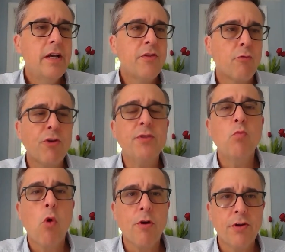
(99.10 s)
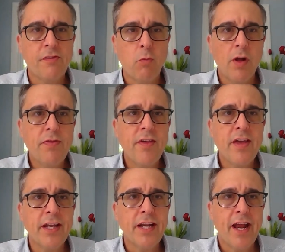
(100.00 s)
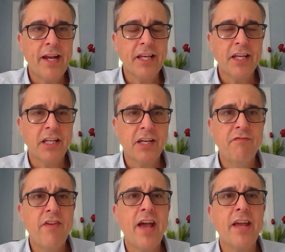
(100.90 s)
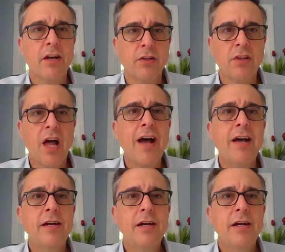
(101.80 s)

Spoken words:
the written word is one thing, and it can convey a lot,